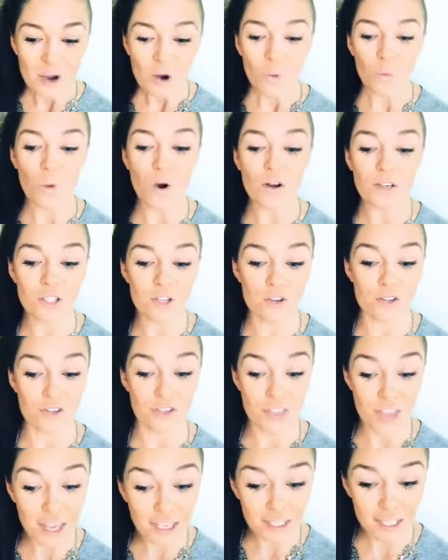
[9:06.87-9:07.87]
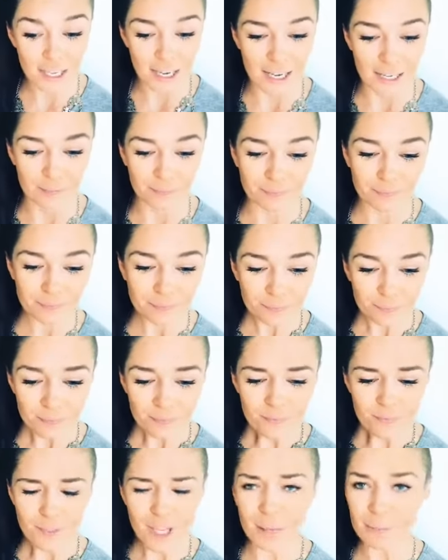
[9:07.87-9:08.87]
What you then get
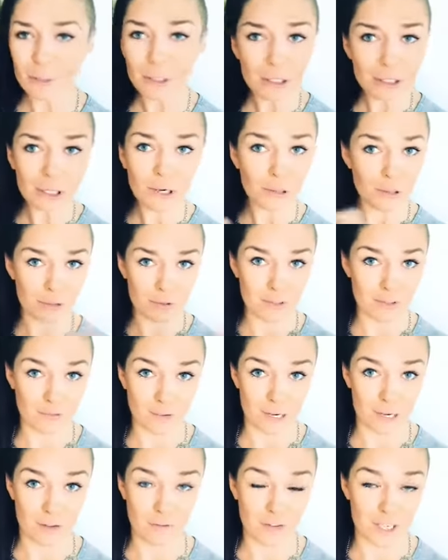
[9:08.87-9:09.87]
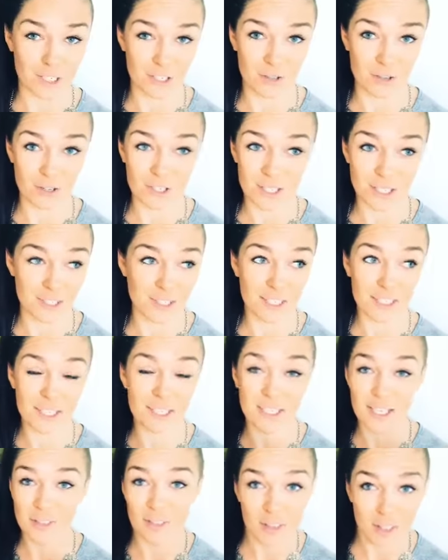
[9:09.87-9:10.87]
I'm not going to go through the value of each of those. Like that's a
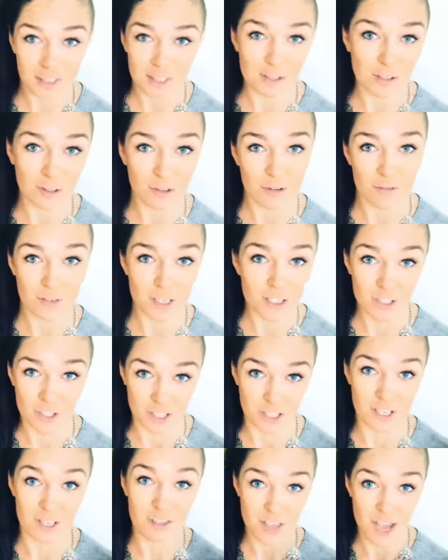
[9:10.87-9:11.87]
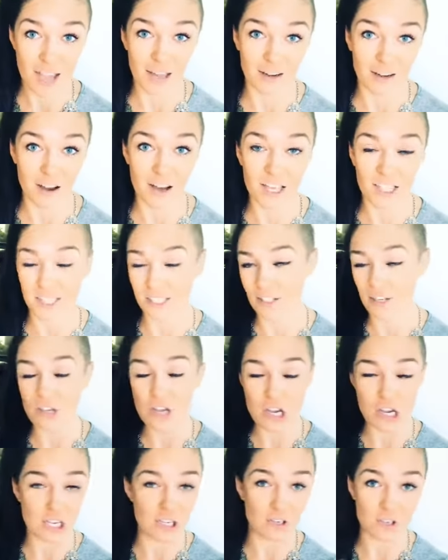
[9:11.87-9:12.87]
$10,000 event just in that, guys. So
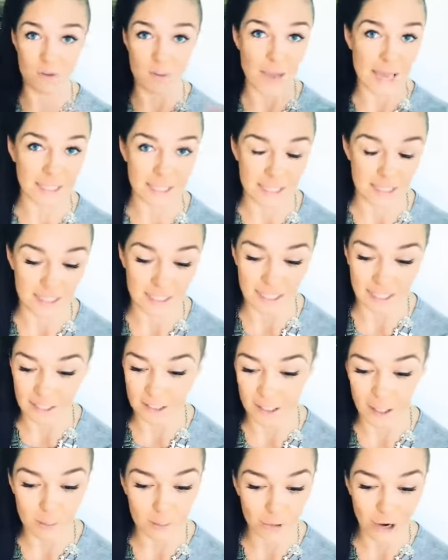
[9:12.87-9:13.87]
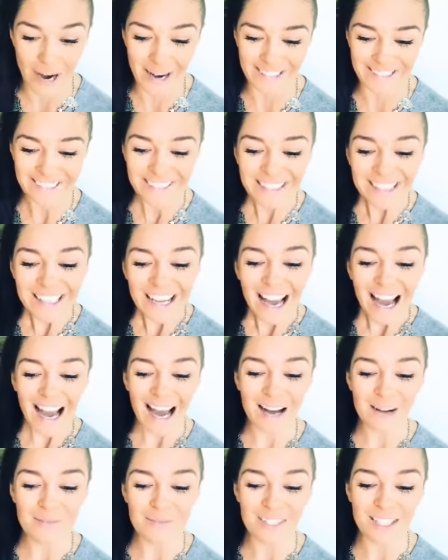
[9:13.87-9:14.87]
you can do the maths and stack it up, right?
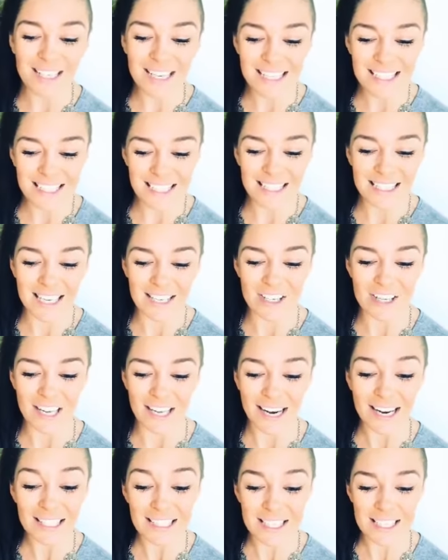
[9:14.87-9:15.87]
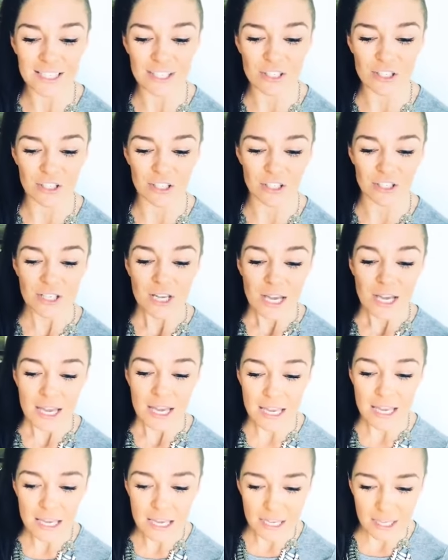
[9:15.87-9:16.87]
Um, the next thing that you get access to
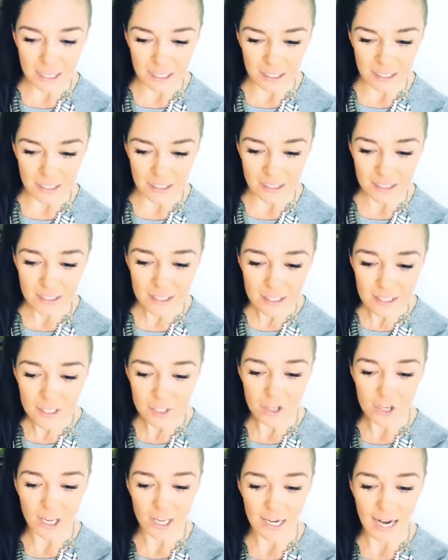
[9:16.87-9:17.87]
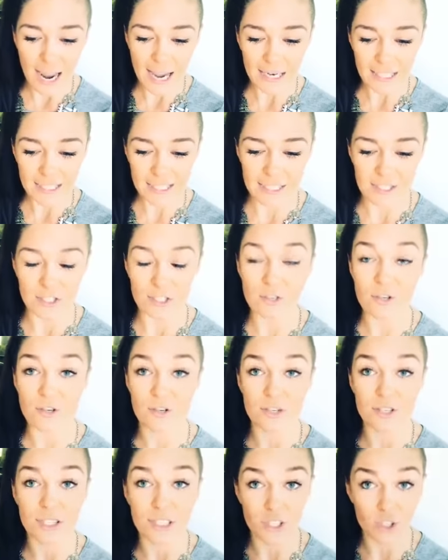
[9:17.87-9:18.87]
is you get access
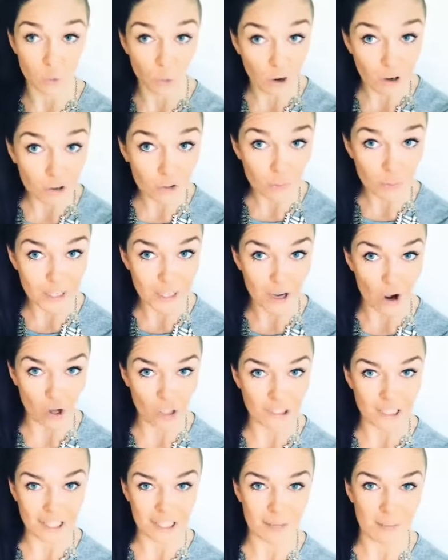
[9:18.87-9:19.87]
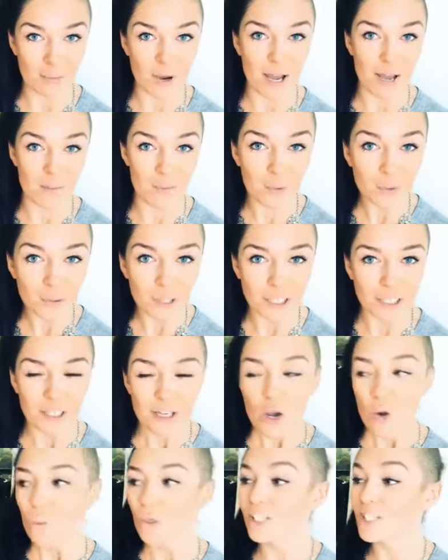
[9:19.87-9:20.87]
to the 12 week online empire builder,
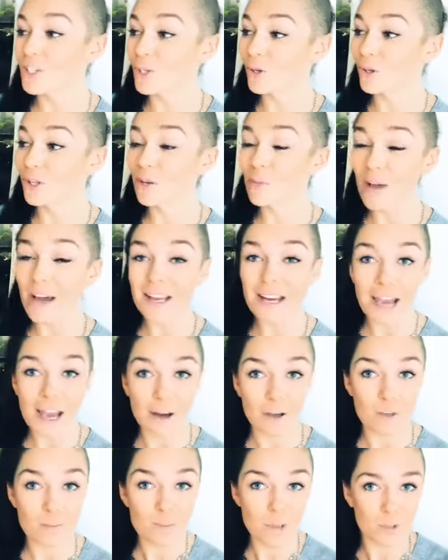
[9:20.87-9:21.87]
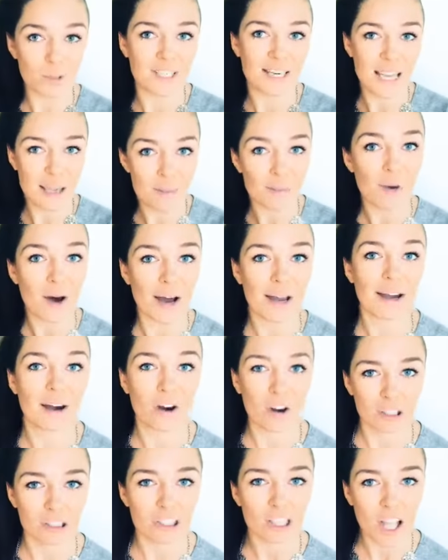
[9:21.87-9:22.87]
which is all about how to build an empire
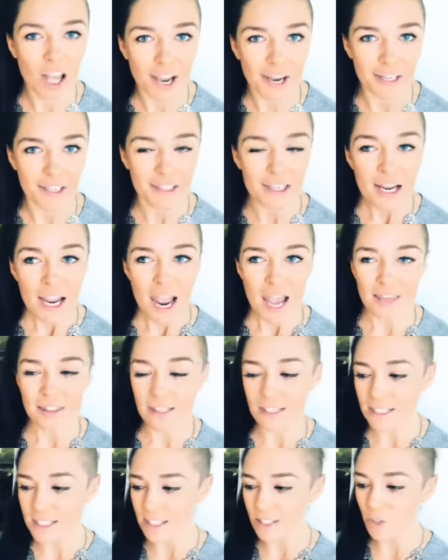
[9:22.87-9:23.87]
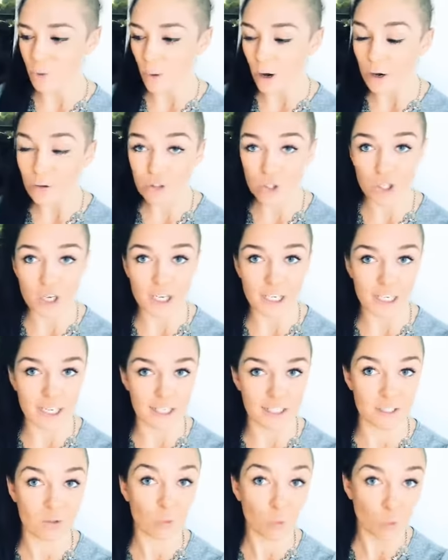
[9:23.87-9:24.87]
online. And these are 12
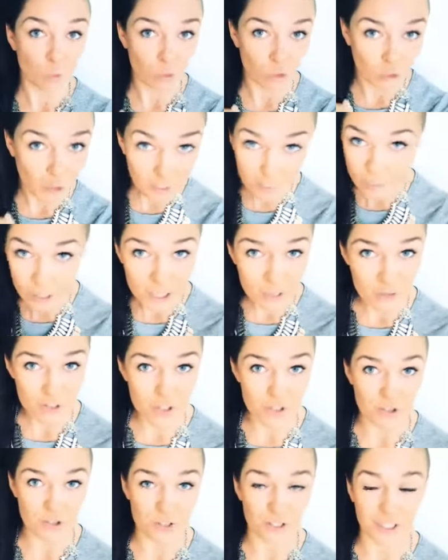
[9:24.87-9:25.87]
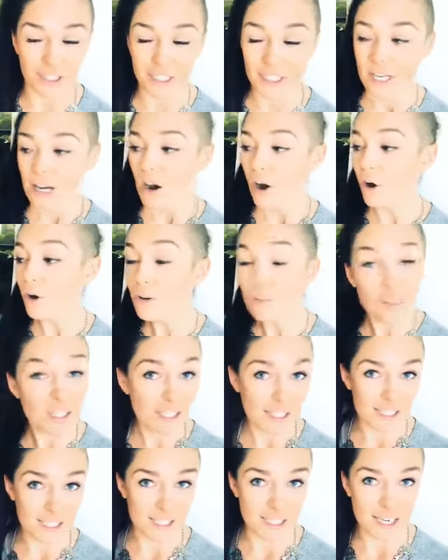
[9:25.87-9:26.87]
trainings run by yours truly over the
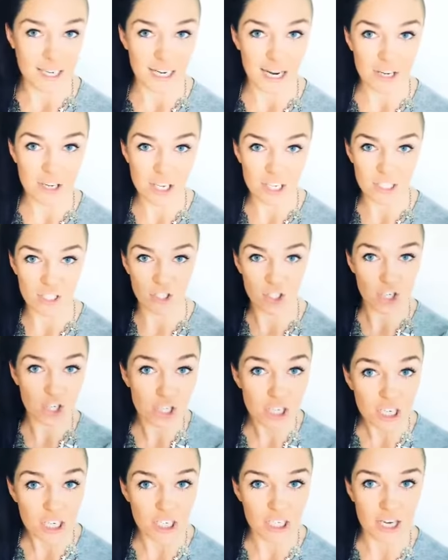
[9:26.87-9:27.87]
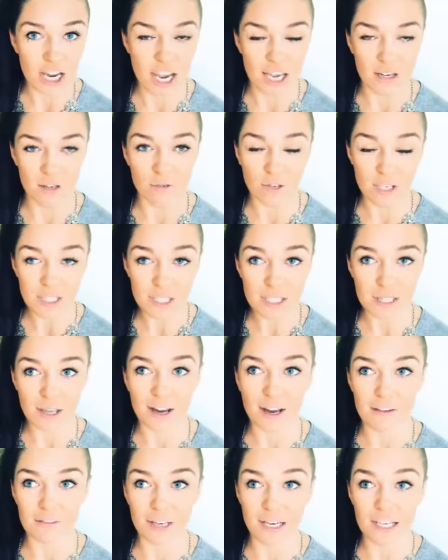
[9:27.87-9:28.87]
internet. And you get to tune in and it runs
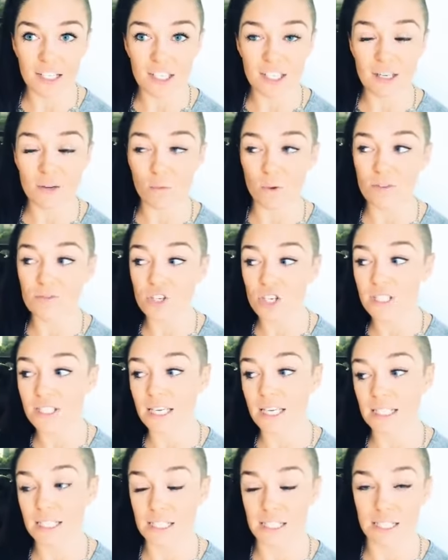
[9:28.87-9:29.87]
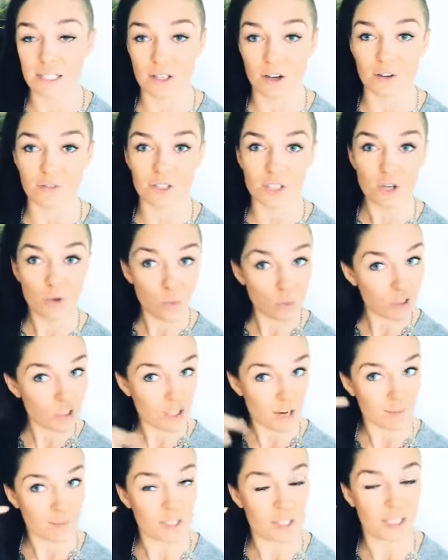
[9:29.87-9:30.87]
live. And actually, we've just kicked this off. So you would
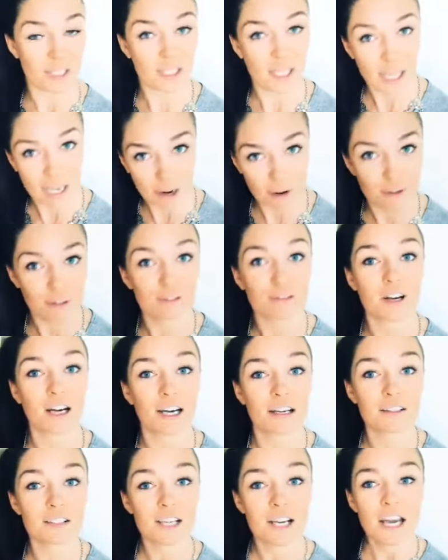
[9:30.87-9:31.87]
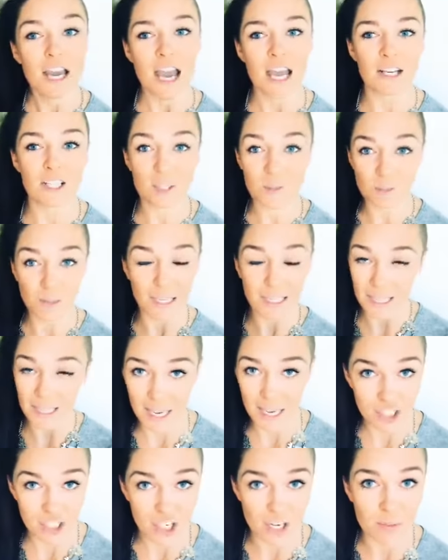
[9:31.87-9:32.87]
jump into the current round and just play
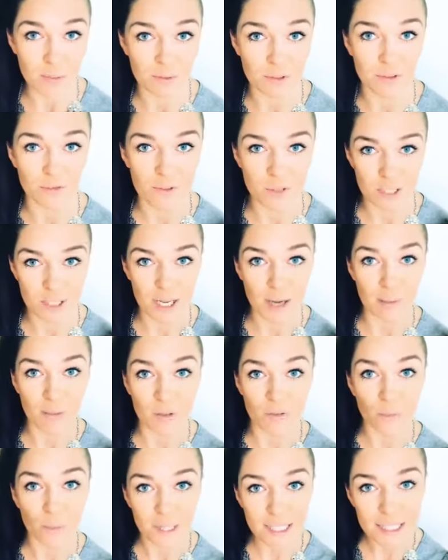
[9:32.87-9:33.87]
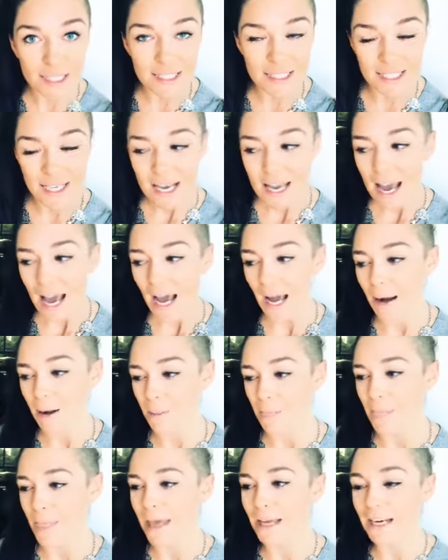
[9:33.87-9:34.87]
catch up on the first couple of weeks.
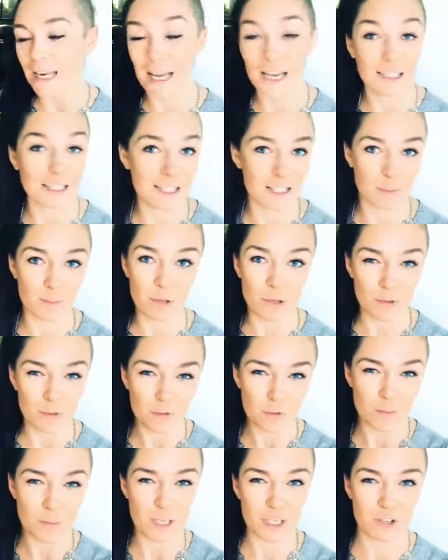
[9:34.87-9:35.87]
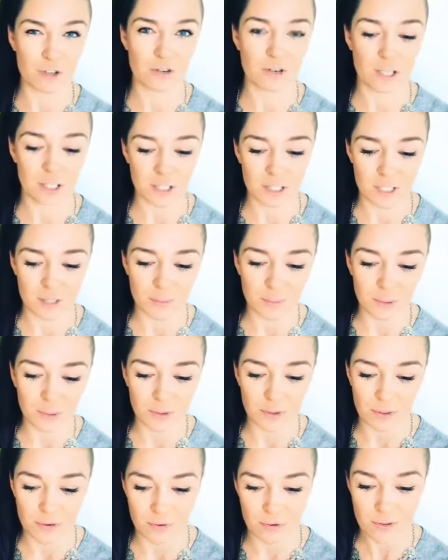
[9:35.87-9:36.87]
Um, and again, there's beautiful mentoring and
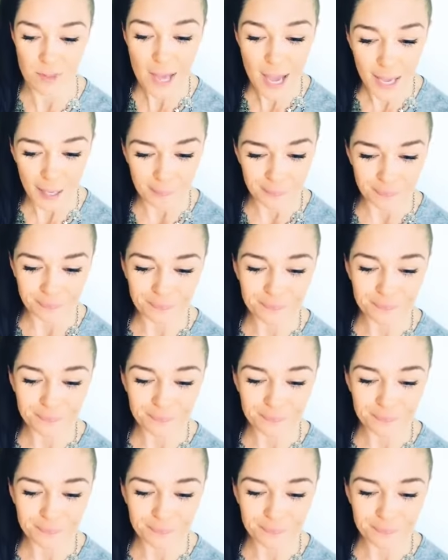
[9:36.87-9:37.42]
support through that.